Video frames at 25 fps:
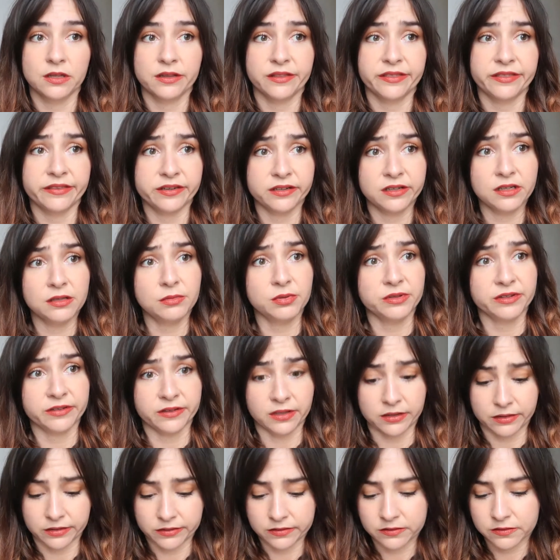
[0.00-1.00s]
3
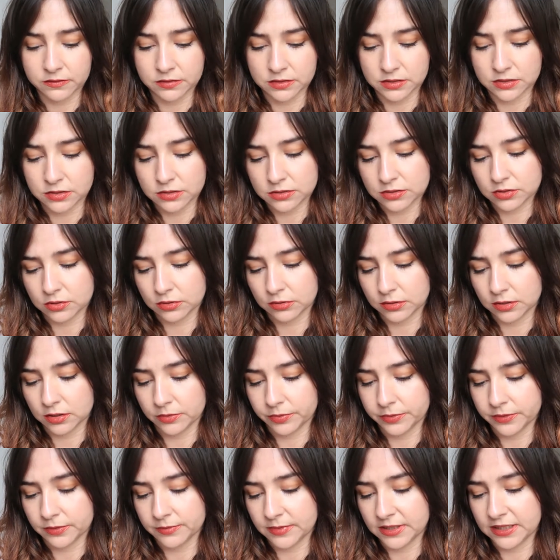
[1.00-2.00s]
mascaras because I just got a
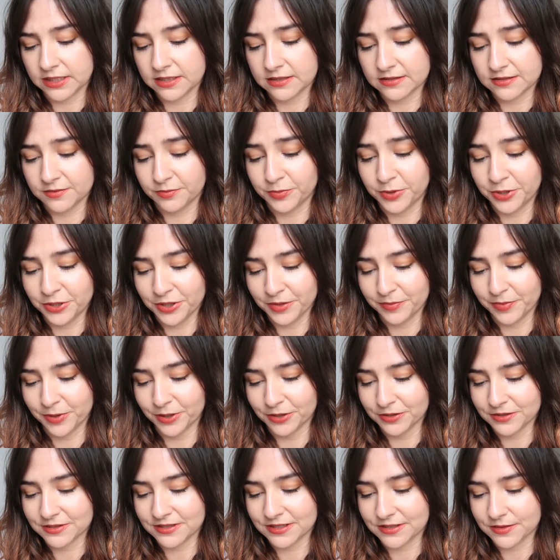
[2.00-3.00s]
couple of my latest in beauty
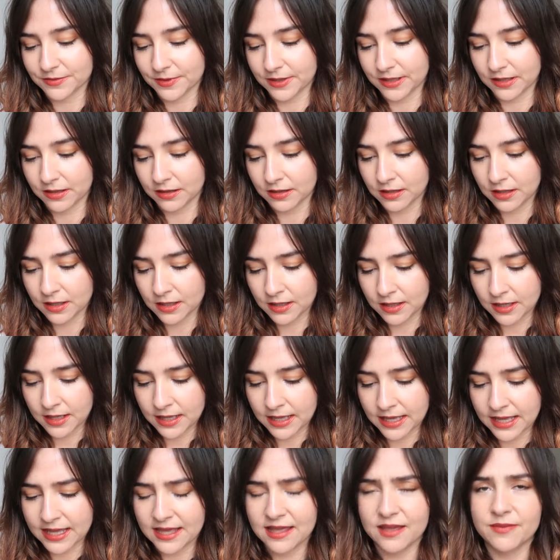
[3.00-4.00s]
box as well.
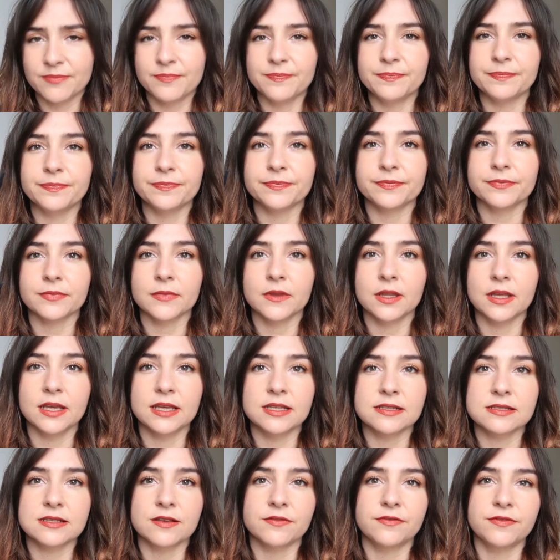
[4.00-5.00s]

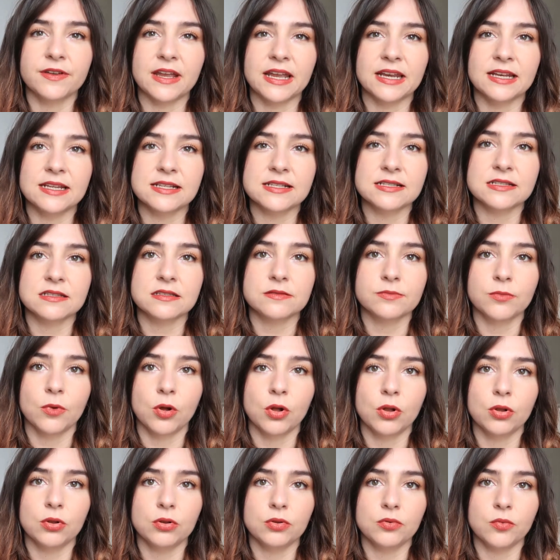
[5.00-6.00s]
It's a very
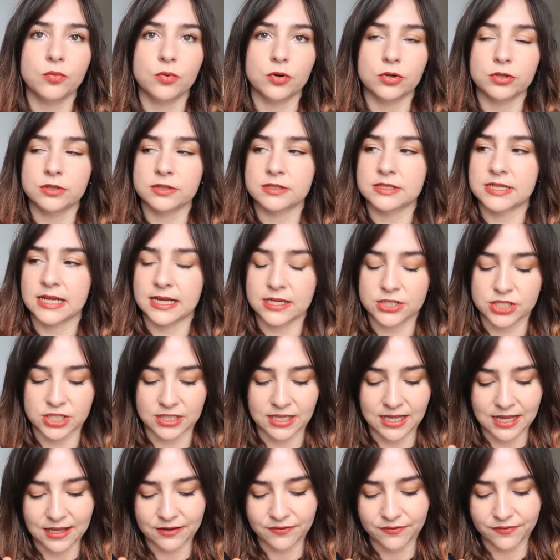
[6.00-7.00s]
small wand
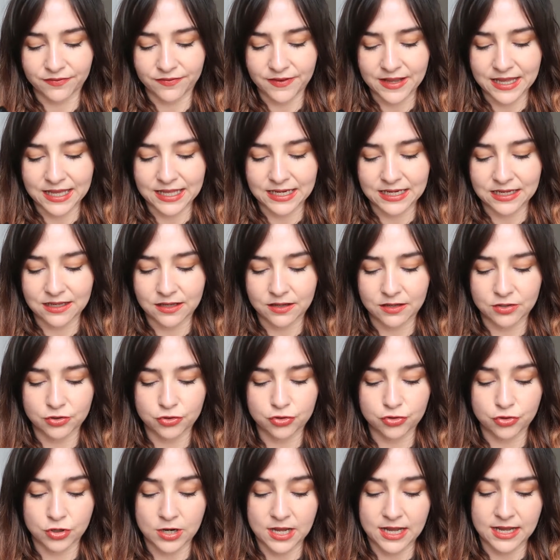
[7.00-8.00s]
actually, and very
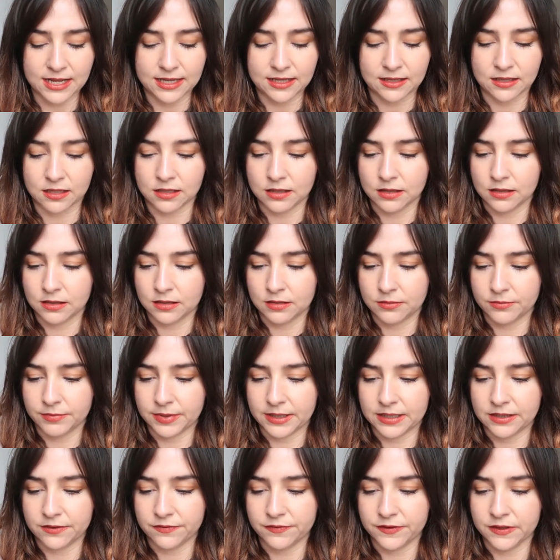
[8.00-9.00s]
dry
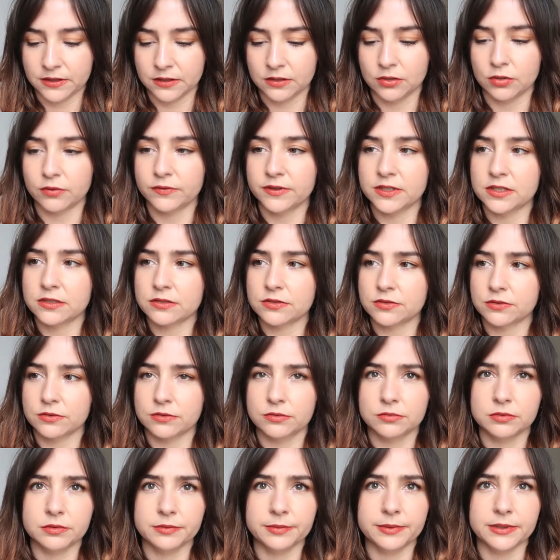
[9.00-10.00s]
by the feeling of it, so
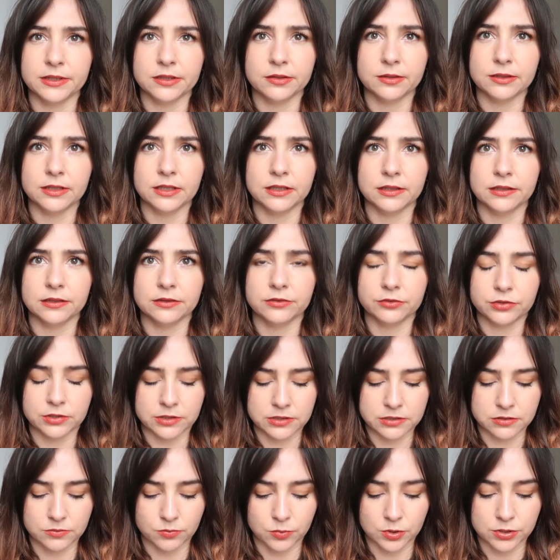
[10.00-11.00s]
it will be quite an
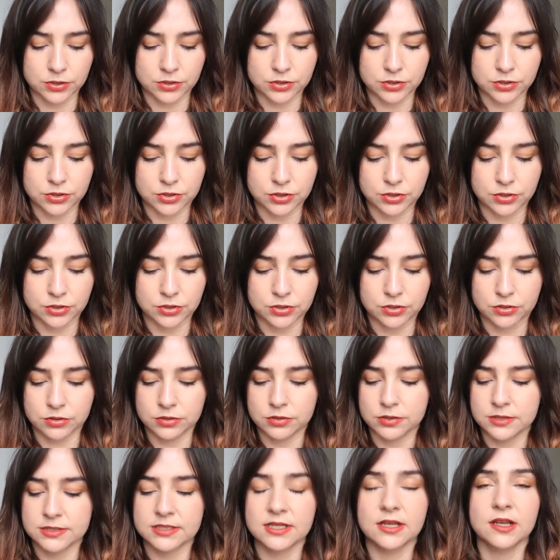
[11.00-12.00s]
interesting one to
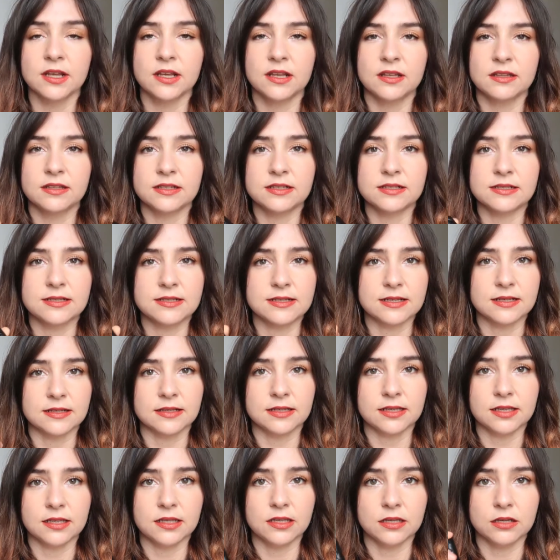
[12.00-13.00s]
use. This is it
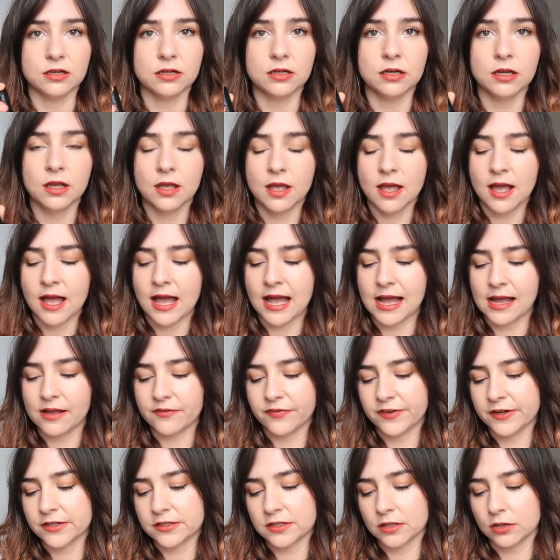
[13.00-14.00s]
here. I've
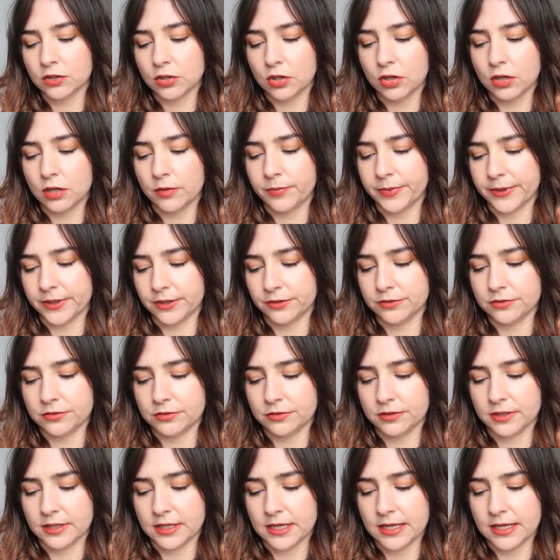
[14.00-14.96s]
heard a lot about